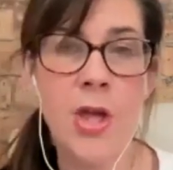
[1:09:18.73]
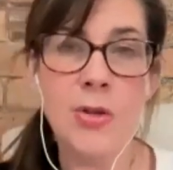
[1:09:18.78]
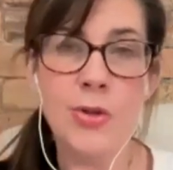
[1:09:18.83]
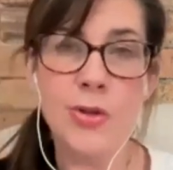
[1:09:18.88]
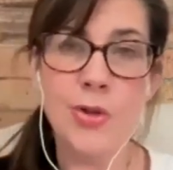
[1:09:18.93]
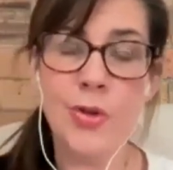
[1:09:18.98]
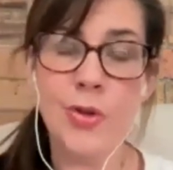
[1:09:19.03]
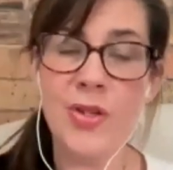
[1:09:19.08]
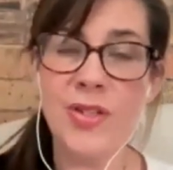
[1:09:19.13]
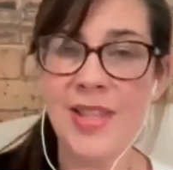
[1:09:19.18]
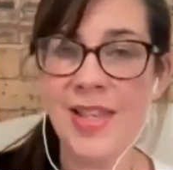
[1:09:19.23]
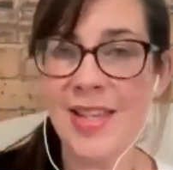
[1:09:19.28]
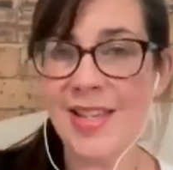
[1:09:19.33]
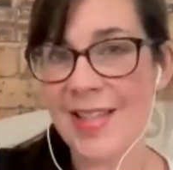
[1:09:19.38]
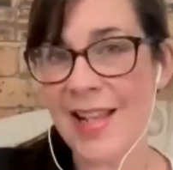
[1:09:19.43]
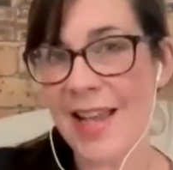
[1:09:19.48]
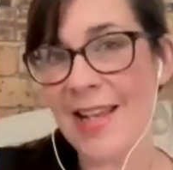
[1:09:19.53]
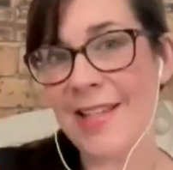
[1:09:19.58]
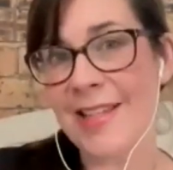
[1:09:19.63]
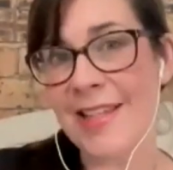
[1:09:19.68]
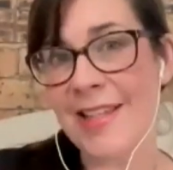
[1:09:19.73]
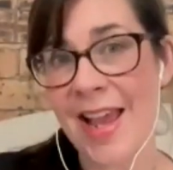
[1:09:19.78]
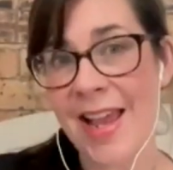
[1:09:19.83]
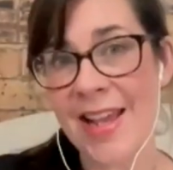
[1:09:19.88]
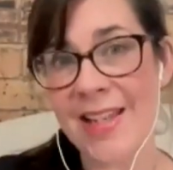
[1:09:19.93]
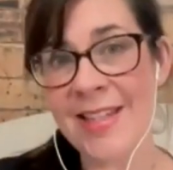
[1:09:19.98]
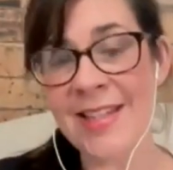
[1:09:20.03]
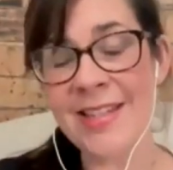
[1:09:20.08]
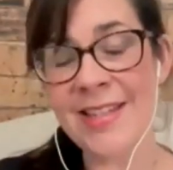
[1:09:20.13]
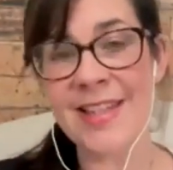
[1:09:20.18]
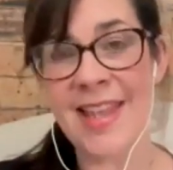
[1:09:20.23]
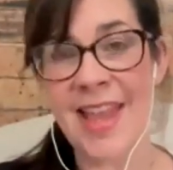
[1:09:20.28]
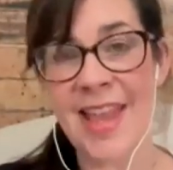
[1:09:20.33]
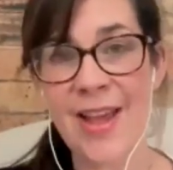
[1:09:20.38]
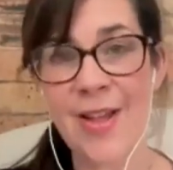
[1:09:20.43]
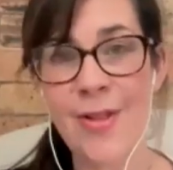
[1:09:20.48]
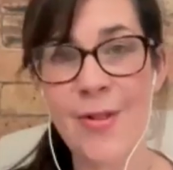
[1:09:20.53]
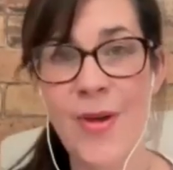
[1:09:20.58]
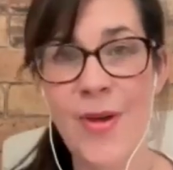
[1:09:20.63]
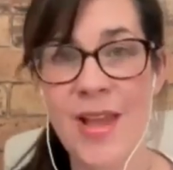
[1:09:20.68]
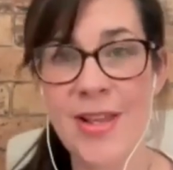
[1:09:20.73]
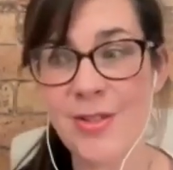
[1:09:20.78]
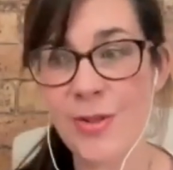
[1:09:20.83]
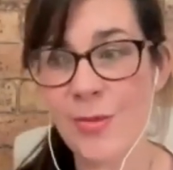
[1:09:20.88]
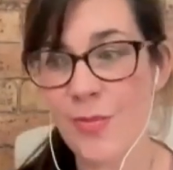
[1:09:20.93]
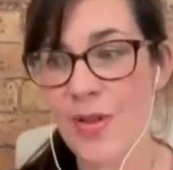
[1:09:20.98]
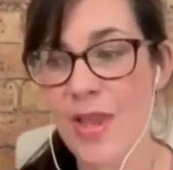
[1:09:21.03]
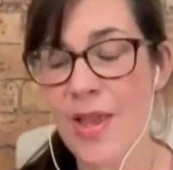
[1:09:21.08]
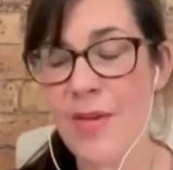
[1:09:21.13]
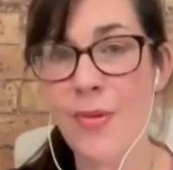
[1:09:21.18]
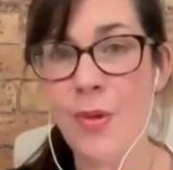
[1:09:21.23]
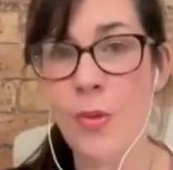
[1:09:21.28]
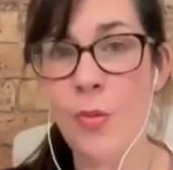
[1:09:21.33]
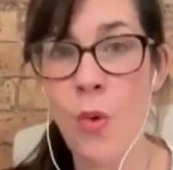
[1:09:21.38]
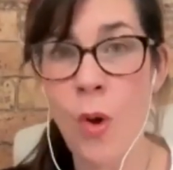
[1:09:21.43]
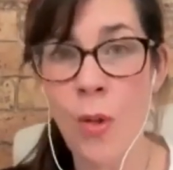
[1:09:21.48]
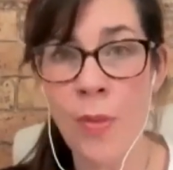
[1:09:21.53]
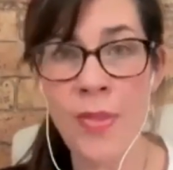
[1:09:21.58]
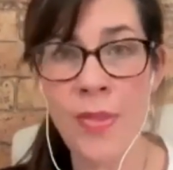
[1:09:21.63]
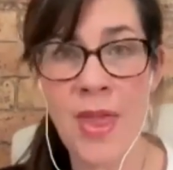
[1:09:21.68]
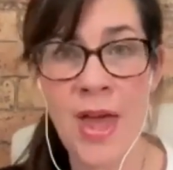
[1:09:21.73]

So there's this like sliding scale where some people want